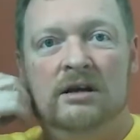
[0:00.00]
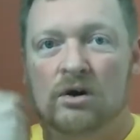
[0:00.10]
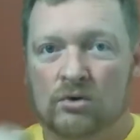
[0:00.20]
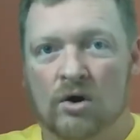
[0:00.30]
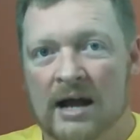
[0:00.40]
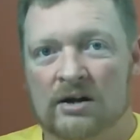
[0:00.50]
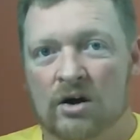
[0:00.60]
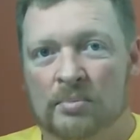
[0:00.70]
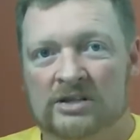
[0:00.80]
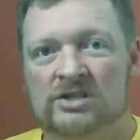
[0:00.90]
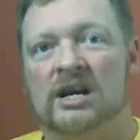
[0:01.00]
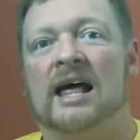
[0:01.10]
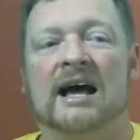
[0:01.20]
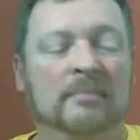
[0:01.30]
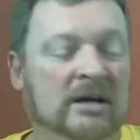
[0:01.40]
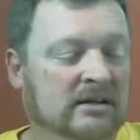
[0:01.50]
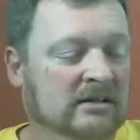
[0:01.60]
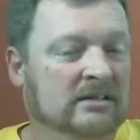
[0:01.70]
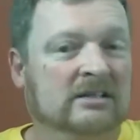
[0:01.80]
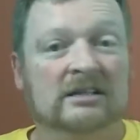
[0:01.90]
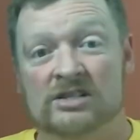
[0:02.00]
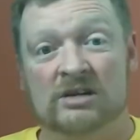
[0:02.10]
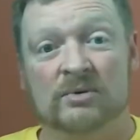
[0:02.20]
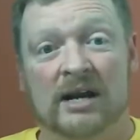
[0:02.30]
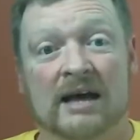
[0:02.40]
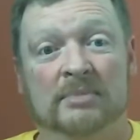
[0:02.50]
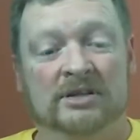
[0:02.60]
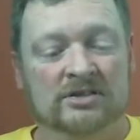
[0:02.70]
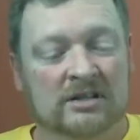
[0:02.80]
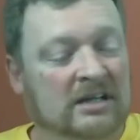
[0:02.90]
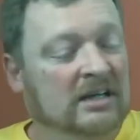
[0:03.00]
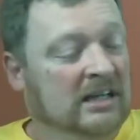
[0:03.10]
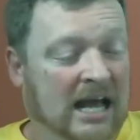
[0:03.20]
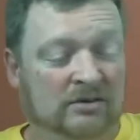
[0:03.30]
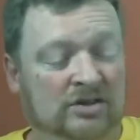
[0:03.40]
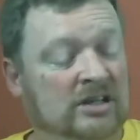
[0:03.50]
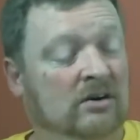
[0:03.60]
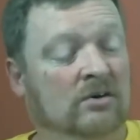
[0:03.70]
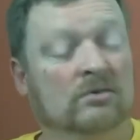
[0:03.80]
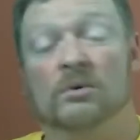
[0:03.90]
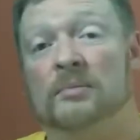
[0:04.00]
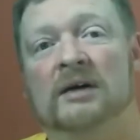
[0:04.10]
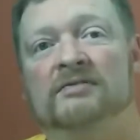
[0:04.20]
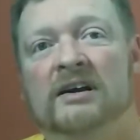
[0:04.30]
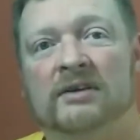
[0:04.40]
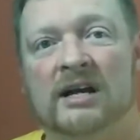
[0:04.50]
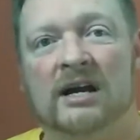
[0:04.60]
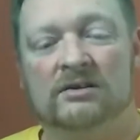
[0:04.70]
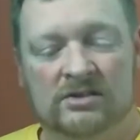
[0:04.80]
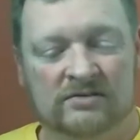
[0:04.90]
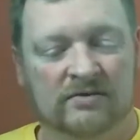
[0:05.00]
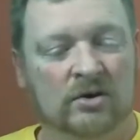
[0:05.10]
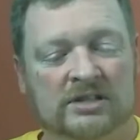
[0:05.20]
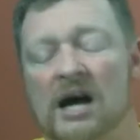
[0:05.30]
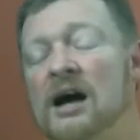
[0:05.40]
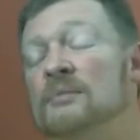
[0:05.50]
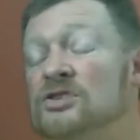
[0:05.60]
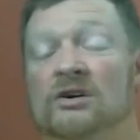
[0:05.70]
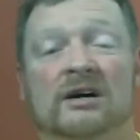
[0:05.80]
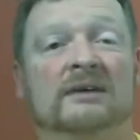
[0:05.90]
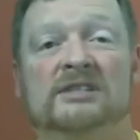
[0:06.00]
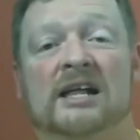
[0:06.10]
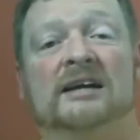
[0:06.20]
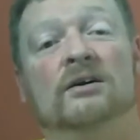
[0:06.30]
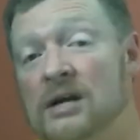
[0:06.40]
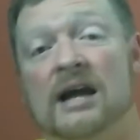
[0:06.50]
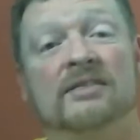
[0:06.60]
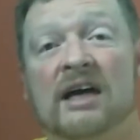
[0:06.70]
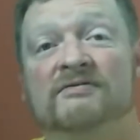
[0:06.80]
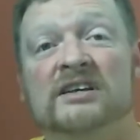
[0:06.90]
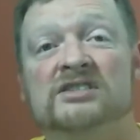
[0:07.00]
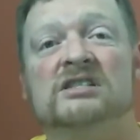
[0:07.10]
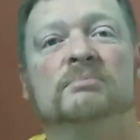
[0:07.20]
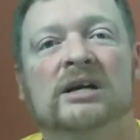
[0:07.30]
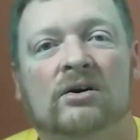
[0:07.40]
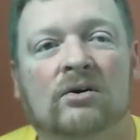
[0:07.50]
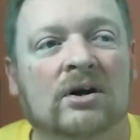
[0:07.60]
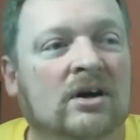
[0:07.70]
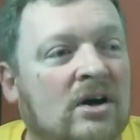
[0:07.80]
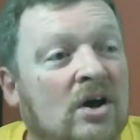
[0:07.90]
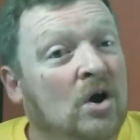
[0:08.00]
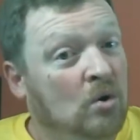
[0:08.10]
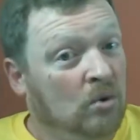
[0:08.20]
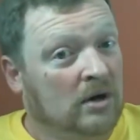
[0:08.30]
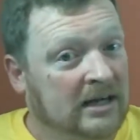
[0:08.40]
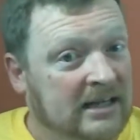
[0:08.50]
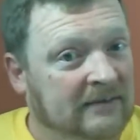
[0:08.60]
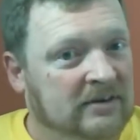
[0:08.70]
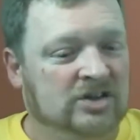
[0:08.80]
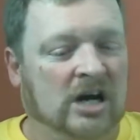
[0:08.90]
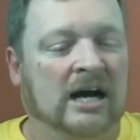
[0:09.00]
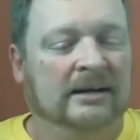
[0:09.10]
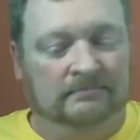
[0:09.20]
crack open a slab and see what happens? Now, She-Hulk, one of my favorite characters of all time, so I was like, okay, that fits the bill. We're going to give it a shot.